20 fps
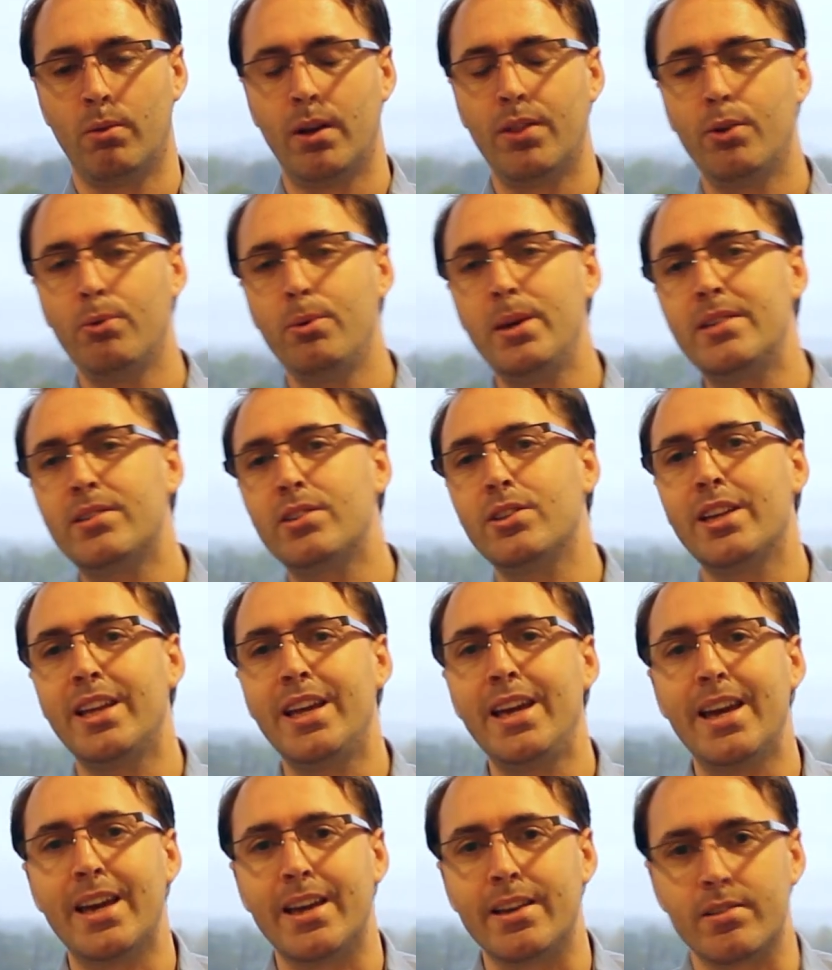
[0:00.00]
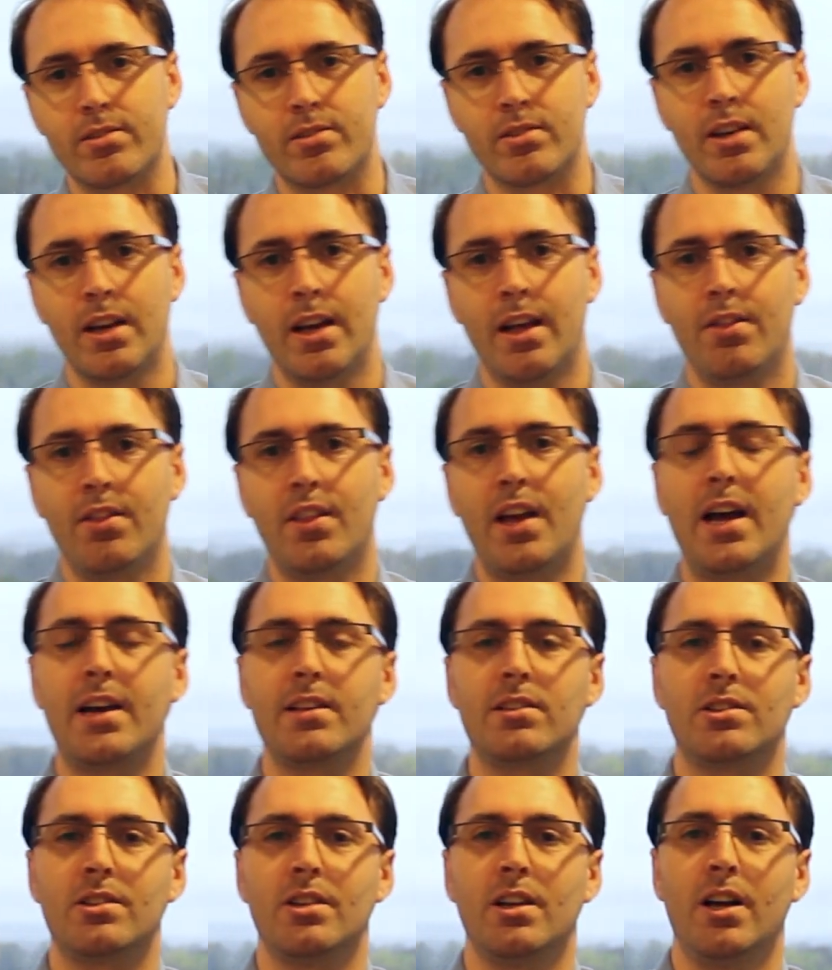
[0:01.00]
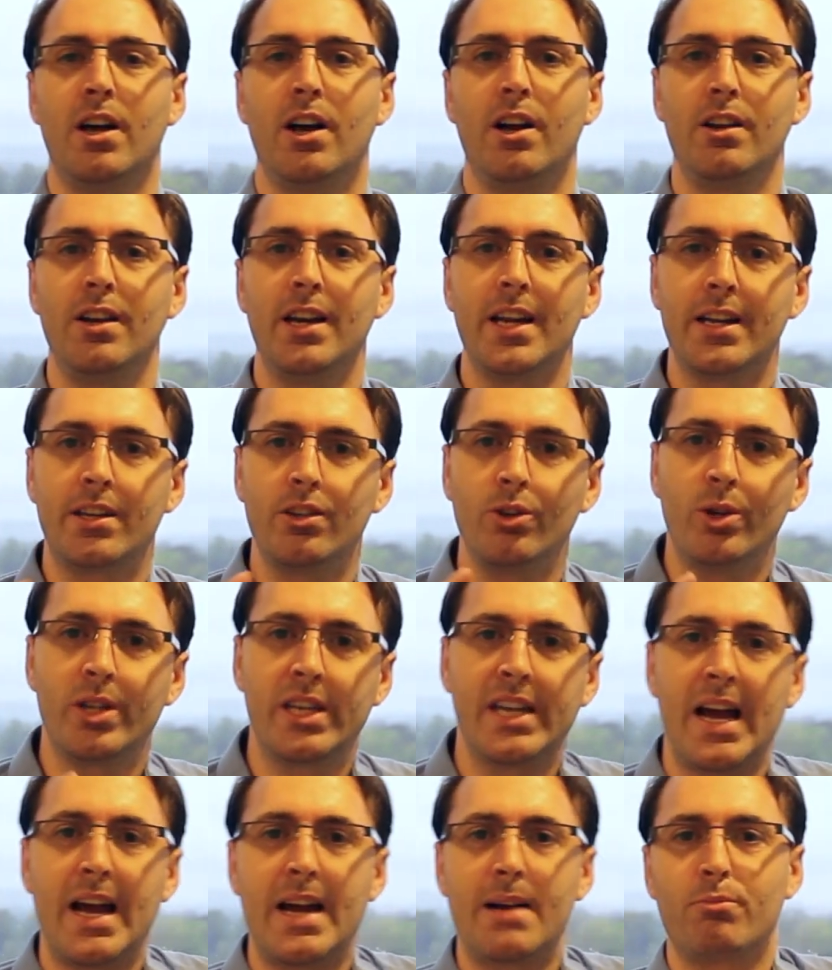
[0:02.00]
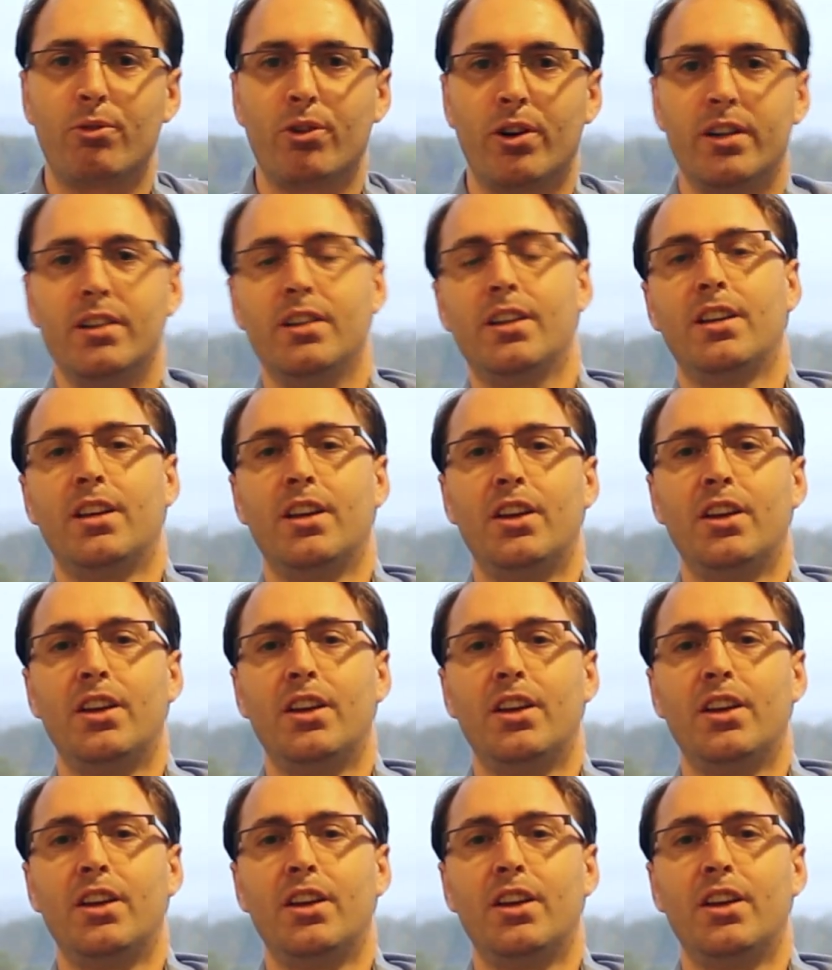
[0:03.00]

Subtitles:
Well, the reason is that unlike your camera,